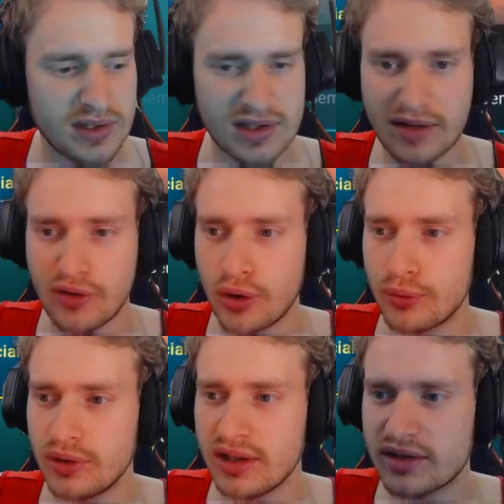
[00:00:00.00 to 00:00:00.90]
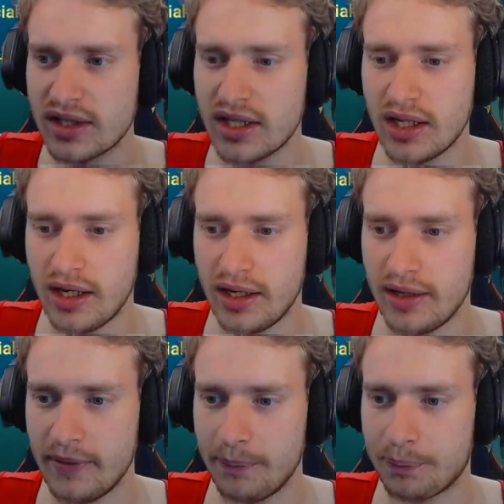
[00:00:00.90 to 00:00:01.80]
since I've owned it.
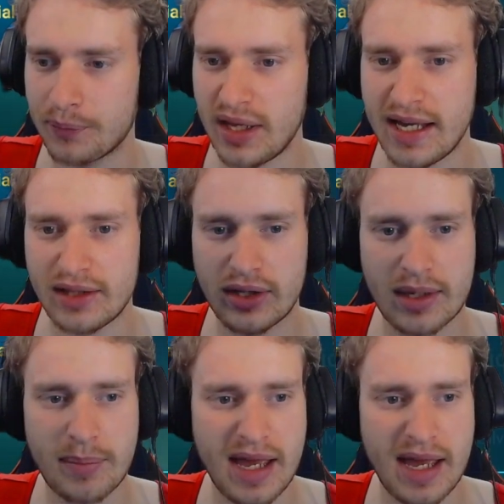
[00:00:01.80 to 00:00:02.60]
They had like a